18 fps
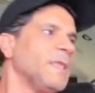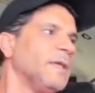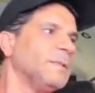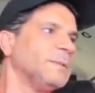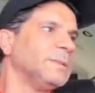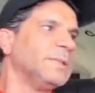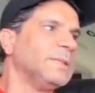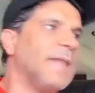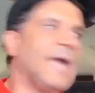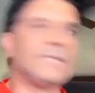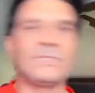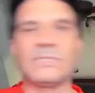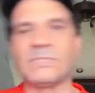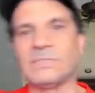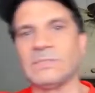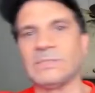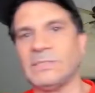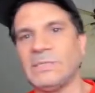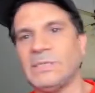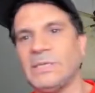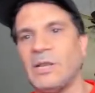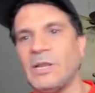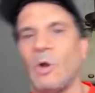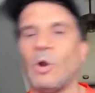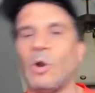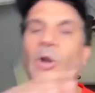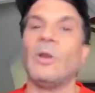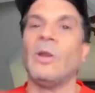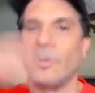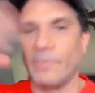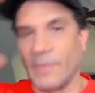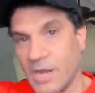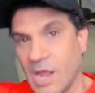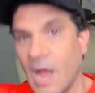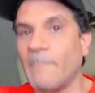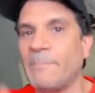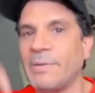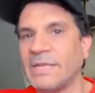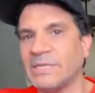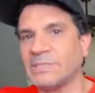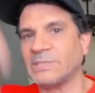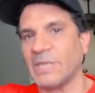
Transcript: let's, or the companies